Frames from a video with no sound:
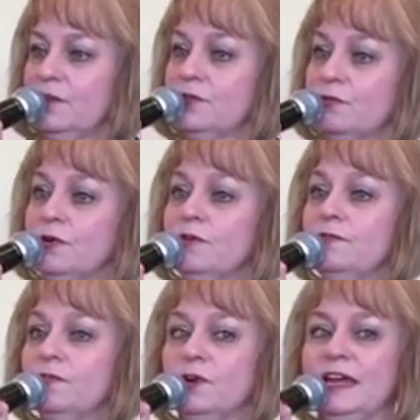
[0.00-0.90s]

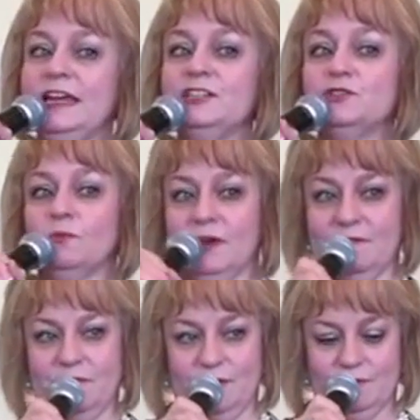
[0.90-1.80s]
through for each one
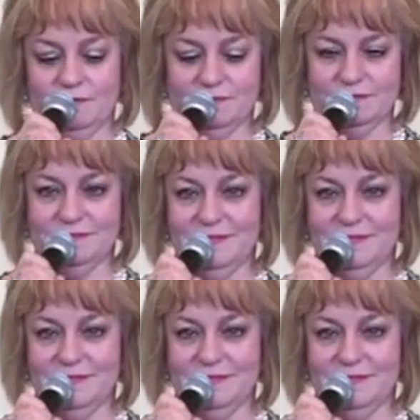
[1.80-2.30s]
of you.